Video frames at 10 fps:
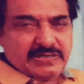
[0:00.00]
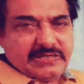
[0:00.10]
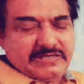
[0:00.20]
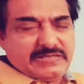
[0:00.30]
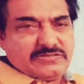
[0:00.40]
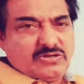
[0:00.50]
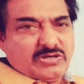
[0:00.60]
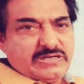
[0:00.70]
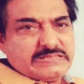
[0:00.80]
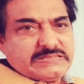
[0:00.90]
It is
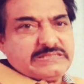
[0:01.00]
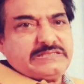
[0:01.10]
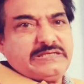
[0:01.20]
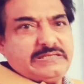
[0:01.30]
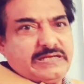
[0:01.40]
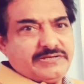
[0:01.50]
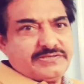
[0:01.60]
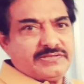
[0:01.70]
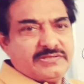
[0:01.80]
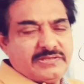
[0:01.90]
not necessary that
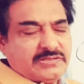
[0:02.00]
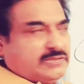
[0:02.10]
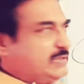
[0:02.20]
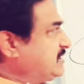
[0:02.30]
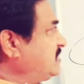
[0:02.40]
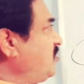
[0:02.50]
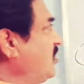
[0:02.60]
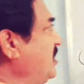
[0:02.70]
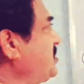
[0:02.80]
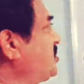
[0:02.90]
this
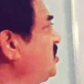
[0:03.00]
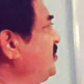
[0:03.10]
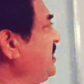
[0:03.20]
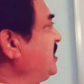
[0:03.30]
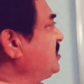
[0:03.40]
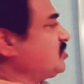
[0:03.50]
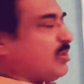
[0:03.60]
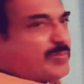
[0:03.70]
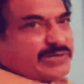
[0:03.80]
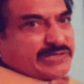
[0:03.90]
body should be in a
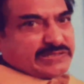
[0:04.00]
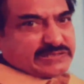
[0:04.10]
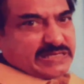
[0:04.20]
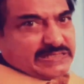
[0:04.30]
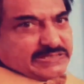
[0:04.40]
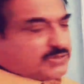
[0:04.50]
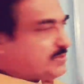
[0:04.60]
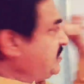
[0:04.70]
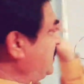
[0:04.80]
geometric size.